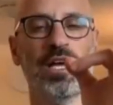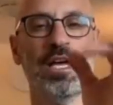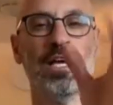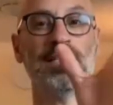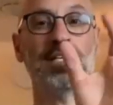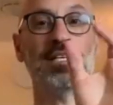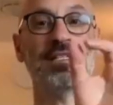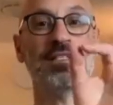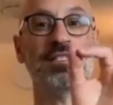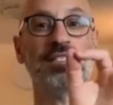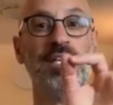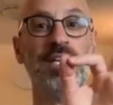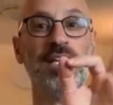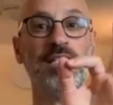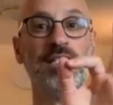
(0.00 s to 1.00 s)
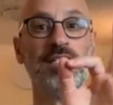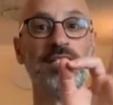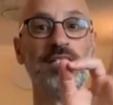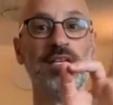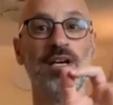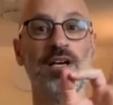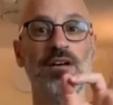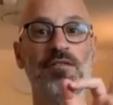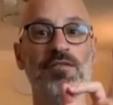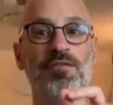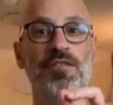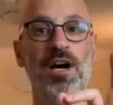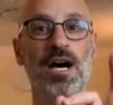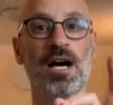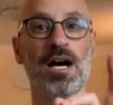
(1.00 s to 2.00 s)
Exhale 6,
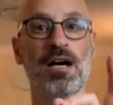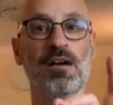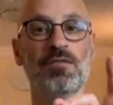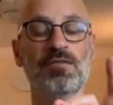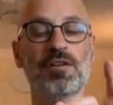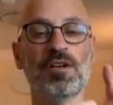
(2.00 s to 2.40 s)
5,